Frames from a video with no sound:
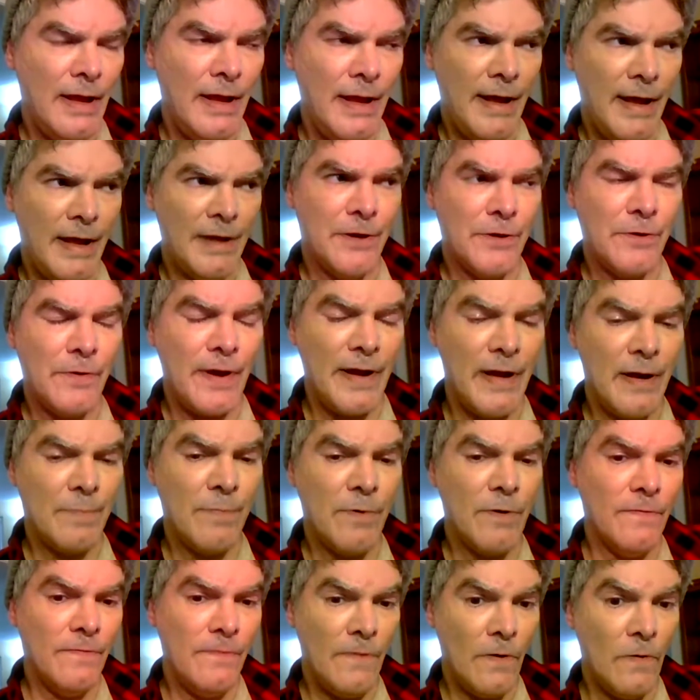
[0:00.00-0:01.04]
and try to
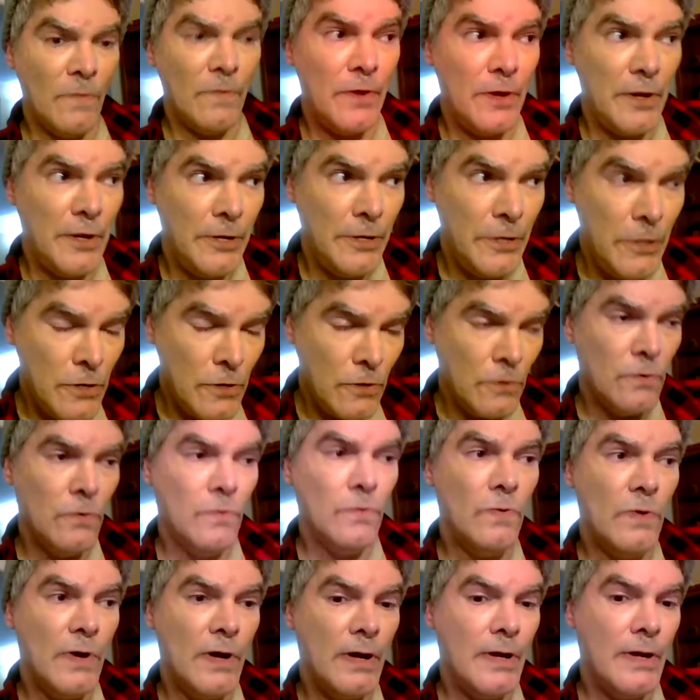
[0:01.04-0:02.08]
provoke
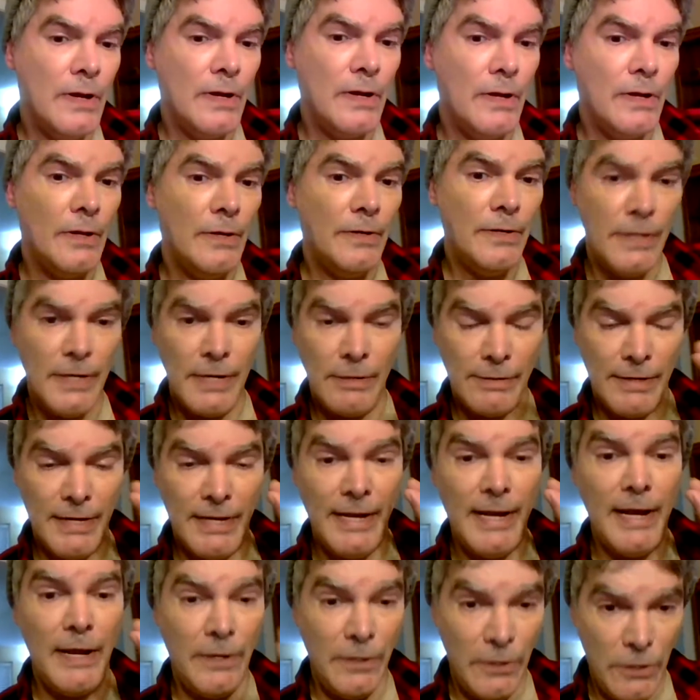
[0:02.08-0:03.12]
you to
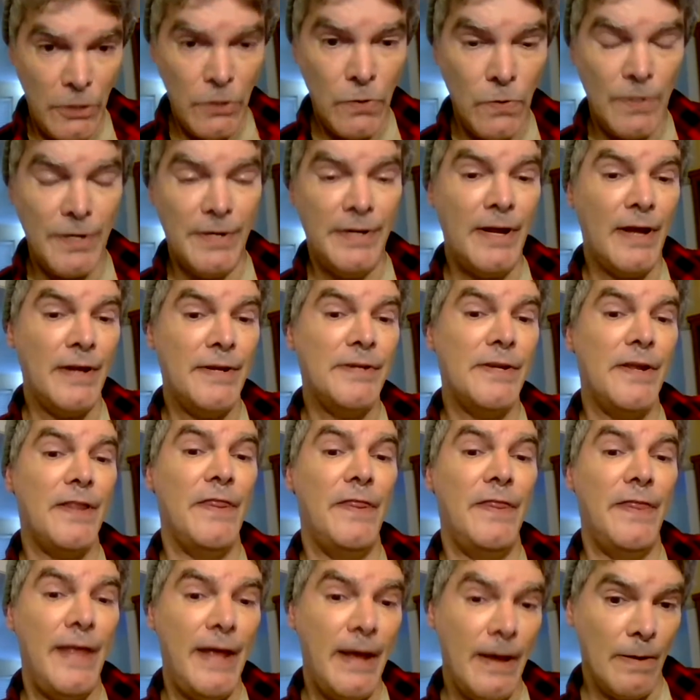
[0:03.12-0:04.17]
get you to touch
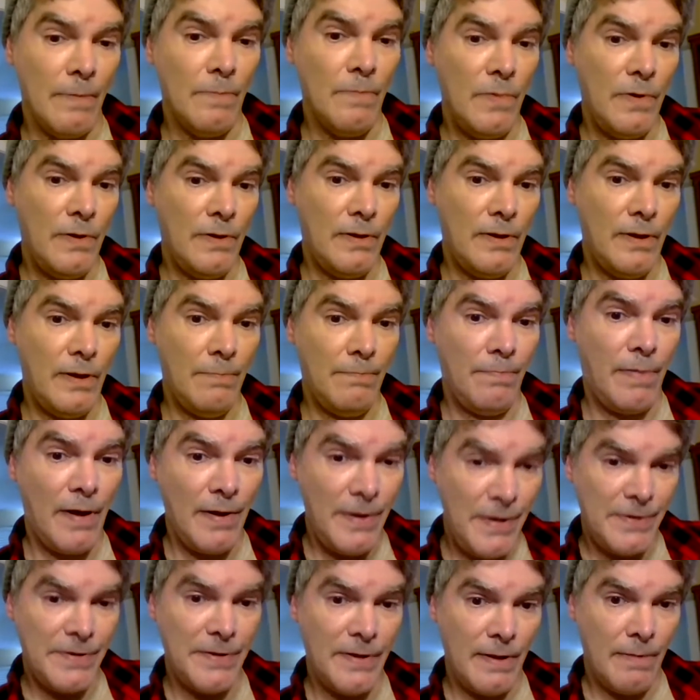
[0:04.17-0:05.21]
them,
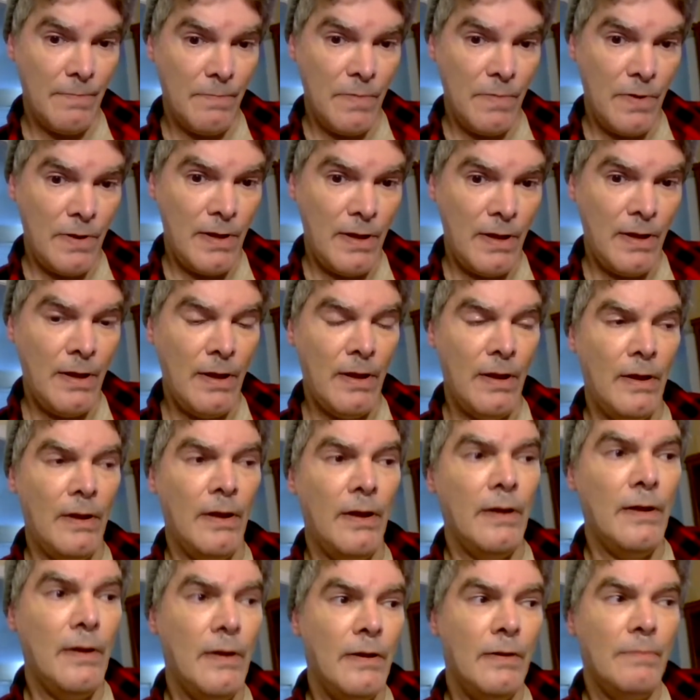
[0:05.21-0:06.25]
punch them,
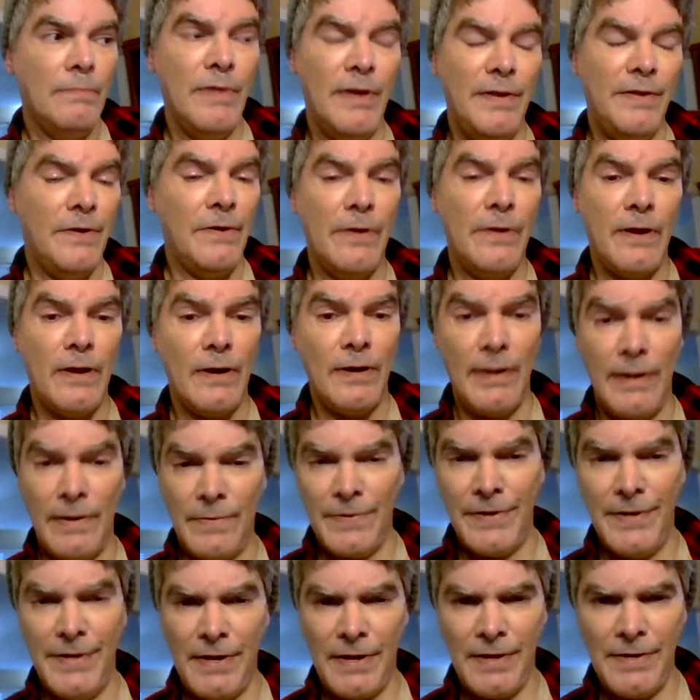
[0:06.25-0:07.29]
but they're not allowed
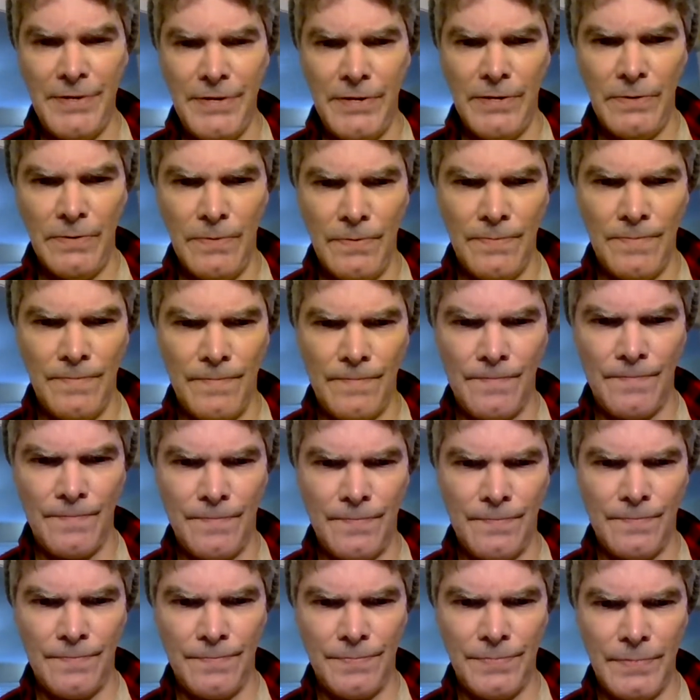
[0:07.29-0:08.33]
to touch you.
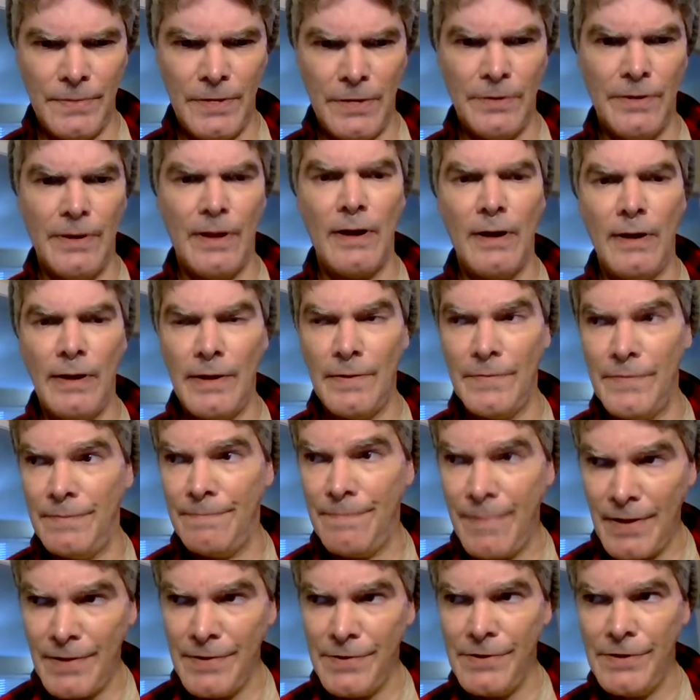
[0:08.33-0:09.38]
They're not allowed to
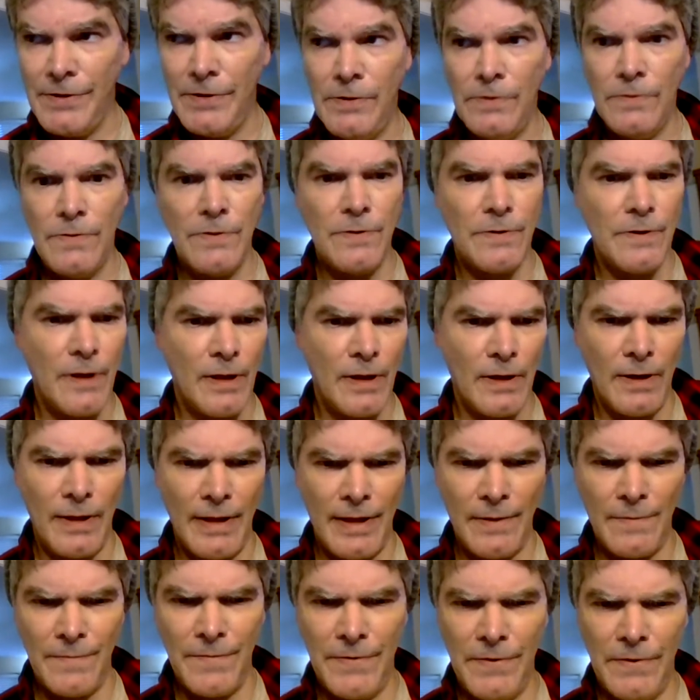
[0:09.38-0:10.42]
punch you. They're not
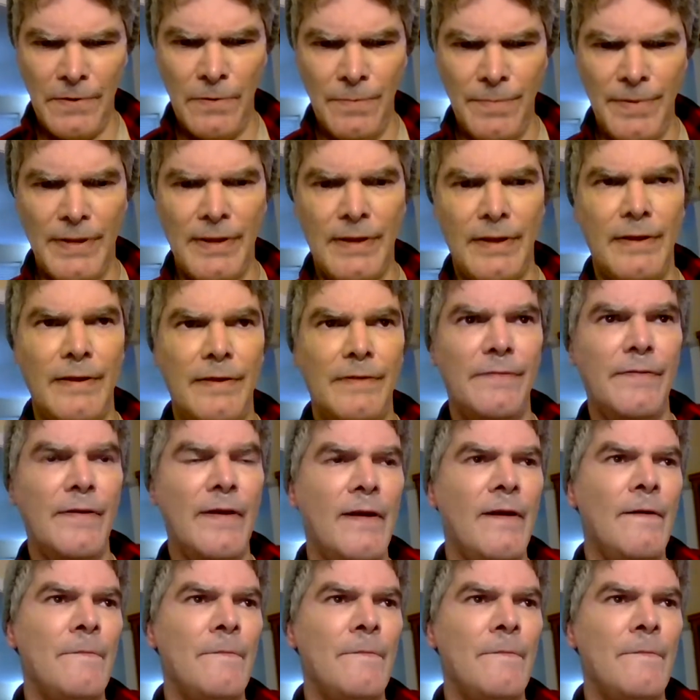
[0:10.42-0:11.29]
allowed to, because